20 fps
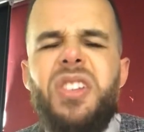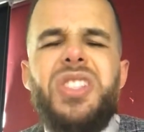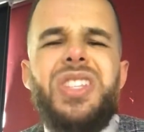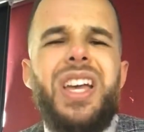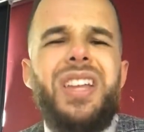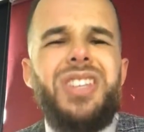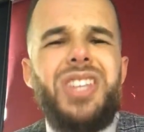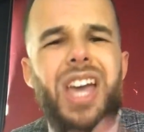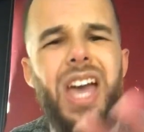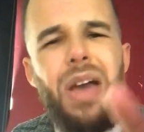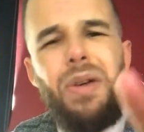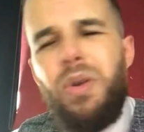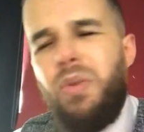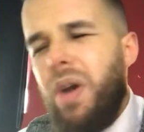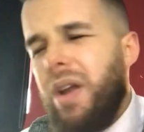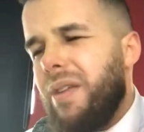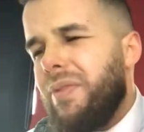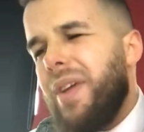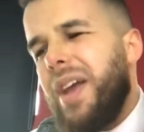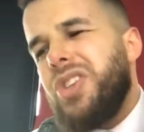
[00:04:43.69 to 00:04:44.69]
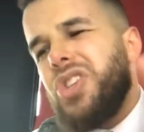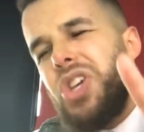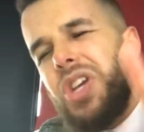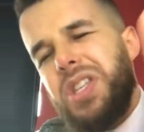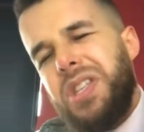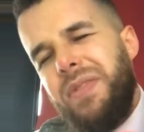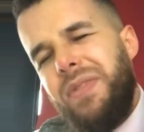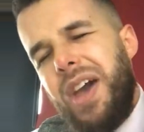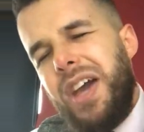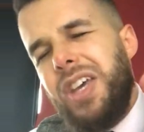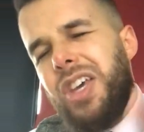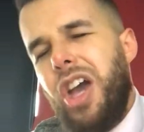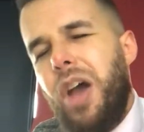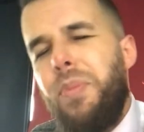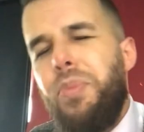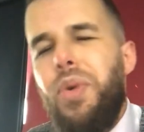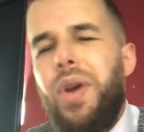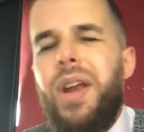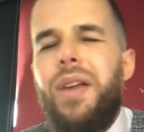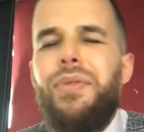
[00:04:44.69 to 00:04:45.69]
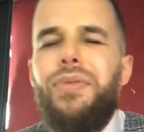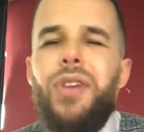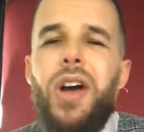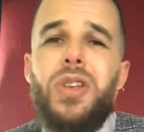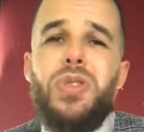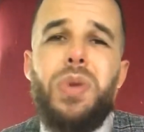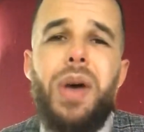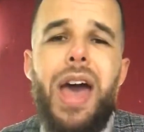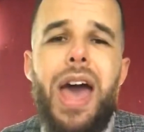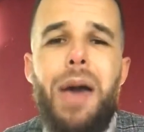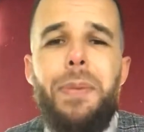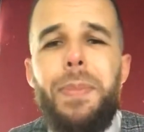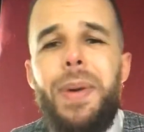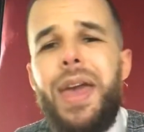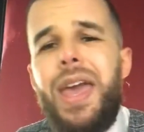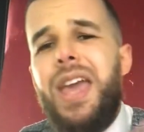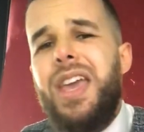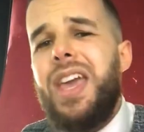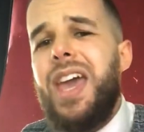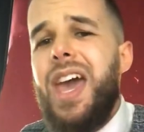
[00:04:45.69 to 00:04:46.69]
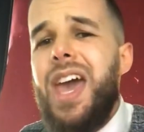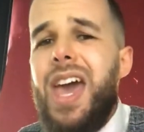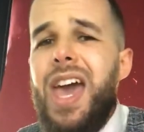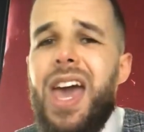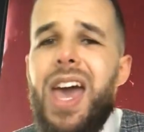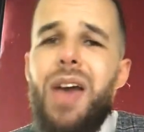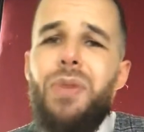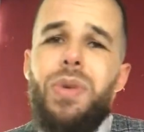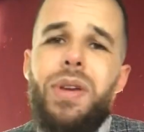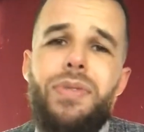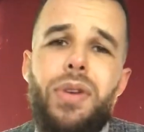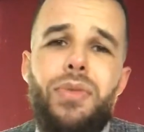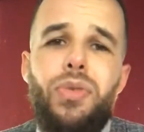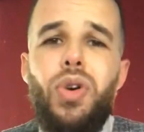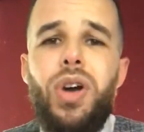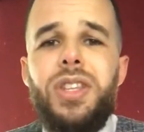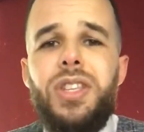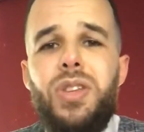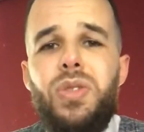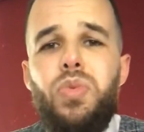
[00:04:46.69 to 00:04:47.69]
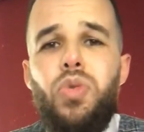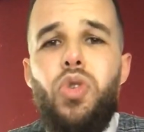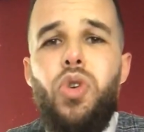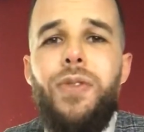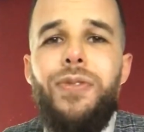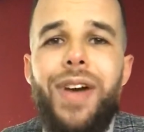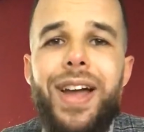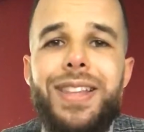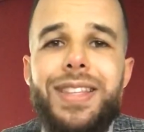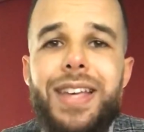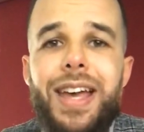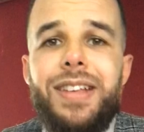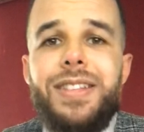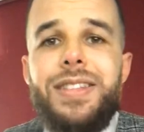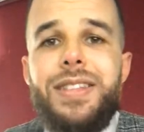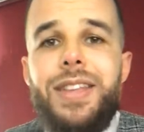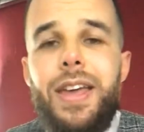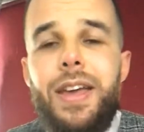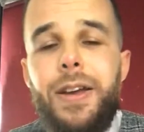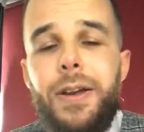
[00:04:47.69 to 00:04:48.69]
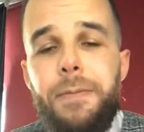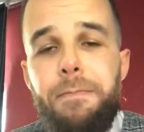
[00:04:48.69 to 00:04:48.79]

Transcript: said, yeah, we won't invade Czechoslovakia, Britain and France were happy, yeah, we've avoided war, fantastic.